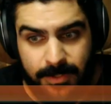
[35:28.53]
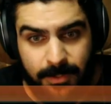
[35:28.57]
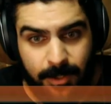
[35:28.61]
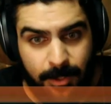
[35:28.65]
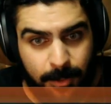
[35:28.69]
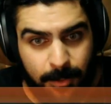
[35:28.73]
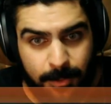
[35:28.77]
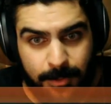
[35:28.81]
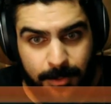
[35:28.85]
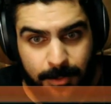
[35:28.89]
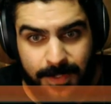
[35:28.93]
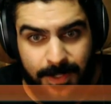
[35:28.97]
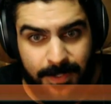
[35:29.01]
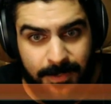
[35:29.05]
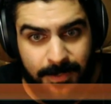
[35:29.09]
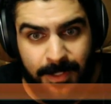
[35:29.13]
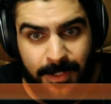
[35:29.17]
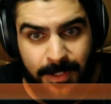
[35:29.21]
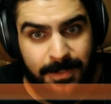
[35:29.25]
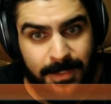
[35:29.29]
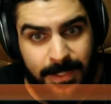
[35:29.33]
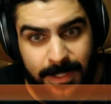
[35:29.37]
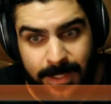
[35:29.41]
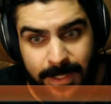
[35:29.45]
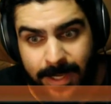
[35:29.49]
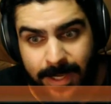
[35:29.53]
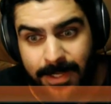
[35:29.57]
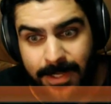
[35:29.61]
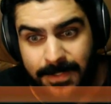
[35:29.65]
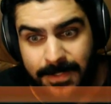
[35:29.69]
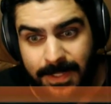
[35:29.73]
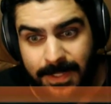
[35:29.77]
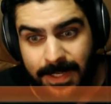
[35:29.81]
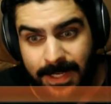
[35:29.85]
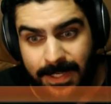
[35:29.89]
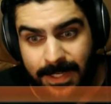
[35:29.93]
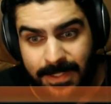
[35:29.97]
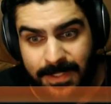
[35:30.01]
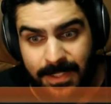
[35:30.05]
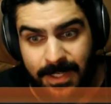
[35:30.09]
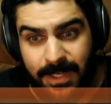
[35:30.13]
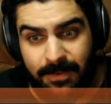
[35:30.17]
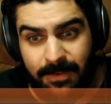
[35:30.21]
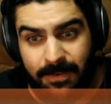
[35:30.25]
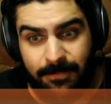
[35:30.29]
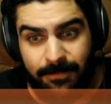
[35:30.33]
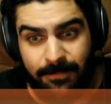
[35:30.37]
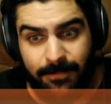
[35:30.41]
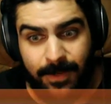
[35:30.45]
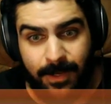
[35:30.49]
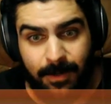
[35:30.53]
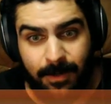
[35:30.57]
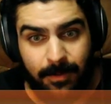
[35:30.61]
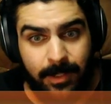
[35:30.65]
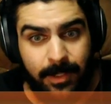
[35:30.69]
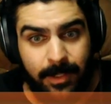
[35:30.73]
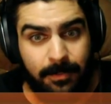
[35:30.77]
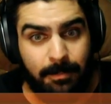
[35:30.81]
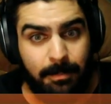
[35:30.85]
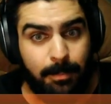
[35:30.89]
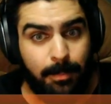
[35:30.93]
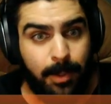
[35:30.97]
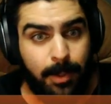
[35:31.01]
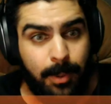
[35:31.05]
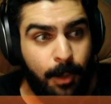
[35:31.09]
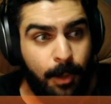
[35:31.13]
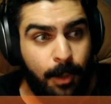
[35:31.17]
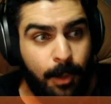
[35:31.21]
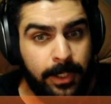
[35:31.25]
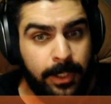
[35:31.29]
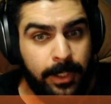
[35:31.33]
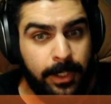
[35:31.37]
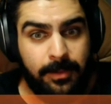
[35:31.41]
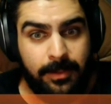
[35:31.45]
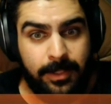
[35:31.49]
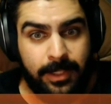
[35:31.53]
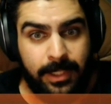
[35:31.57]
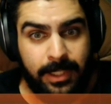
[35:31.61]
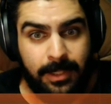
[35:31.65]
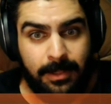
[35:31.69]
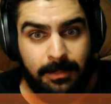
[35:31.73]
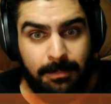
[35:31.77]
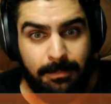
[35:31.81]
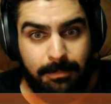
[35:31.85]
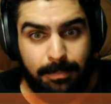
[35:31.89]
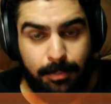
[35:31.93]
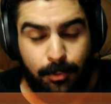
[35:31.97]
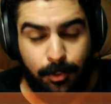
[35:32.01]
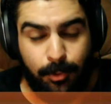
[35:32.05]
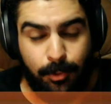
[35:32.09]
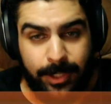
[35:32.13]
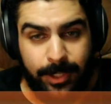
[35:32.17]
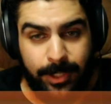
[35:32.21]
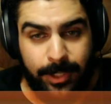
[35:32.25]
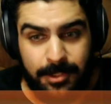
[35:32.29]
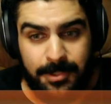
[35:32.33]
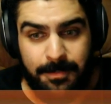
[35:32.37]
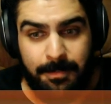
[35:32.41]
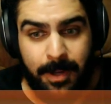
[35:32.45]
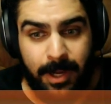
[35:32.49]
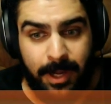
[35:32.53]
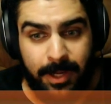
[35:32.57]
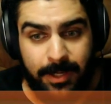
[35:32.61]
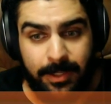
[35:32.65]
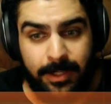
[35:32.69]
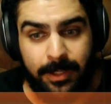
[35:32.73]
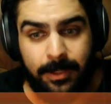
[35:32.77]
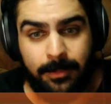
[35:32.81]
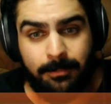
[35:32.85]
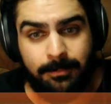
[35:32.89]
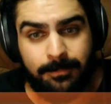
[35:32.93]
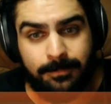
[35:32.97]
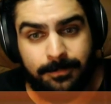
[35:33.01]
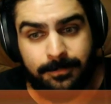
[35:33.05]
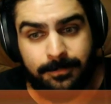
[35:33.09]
knows that Nick Diaz is a very publicly pronounced pothead.